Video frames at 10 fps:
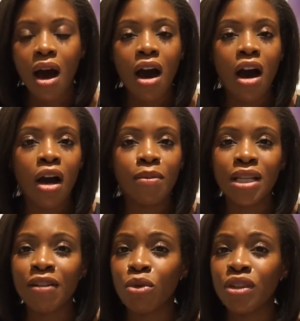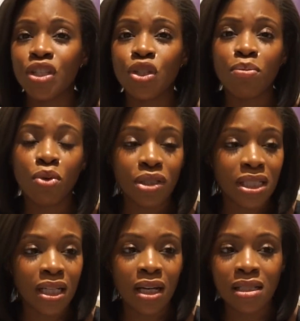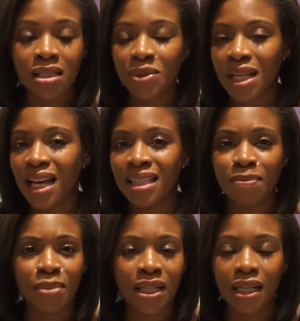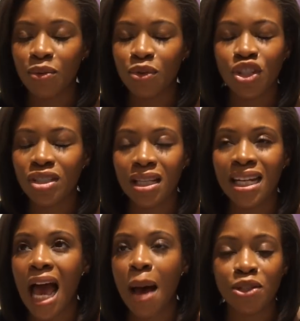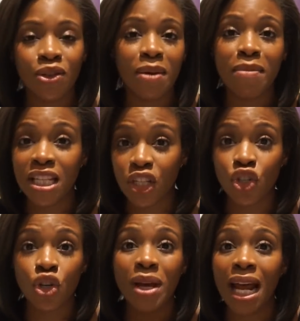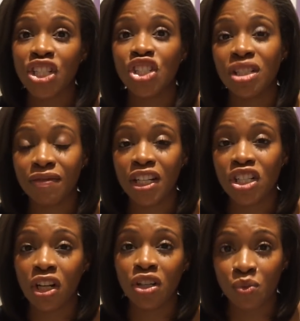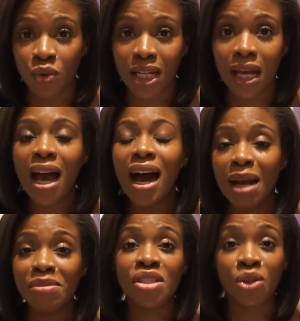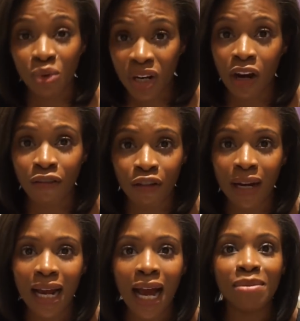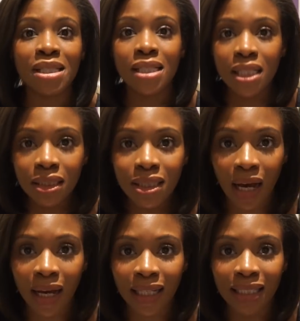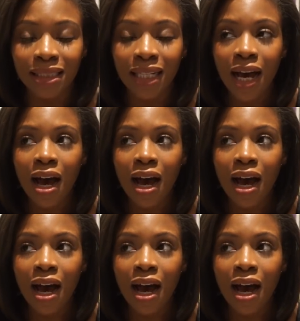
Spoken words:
To everyone that supported us. It was just an absolutely amazing show. It actually just finished last week. I'm still recovering. I'm still tired.